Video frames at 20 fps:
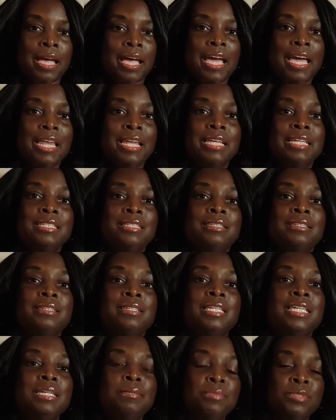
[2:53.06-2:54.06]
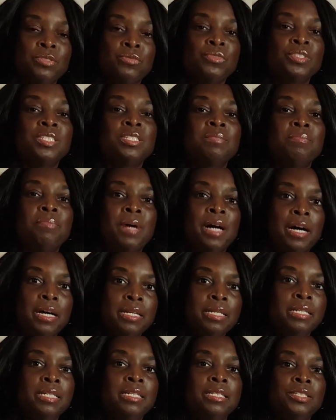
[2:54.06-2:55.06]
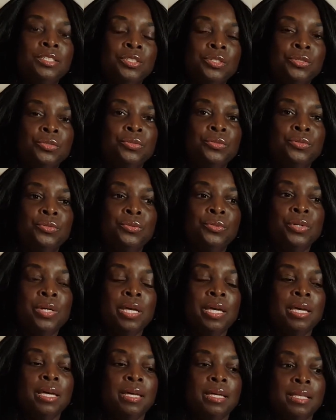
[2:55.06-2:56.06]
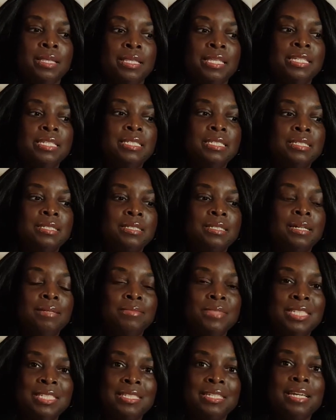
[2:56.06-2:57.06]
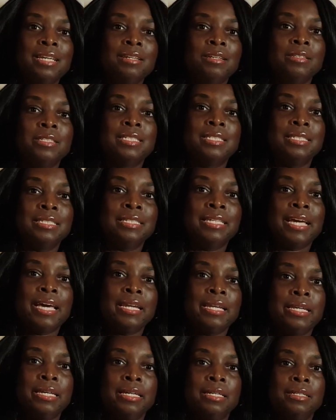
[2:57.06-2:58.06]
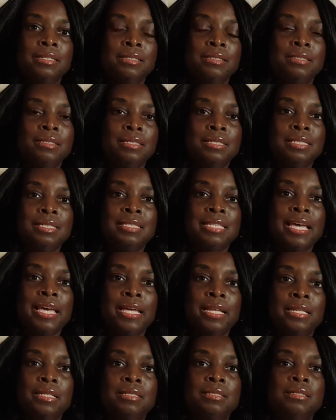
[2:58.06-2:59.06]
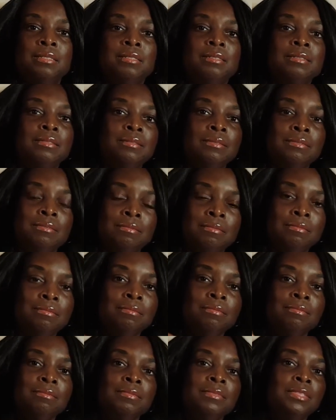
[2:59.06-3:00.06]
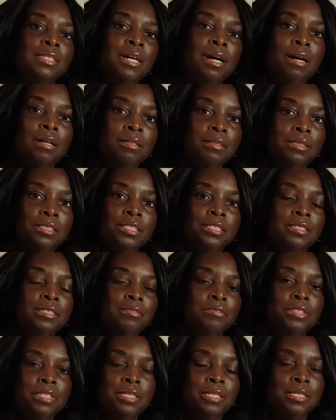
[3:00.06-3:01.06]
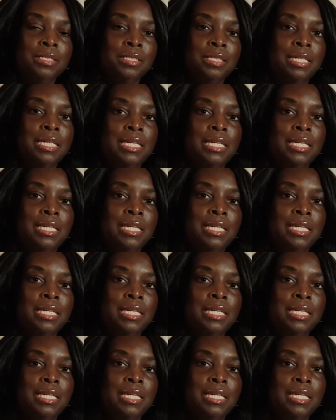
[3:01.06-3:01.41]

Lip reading: and it keeps responding to this signal it's getting to send collagen and everything to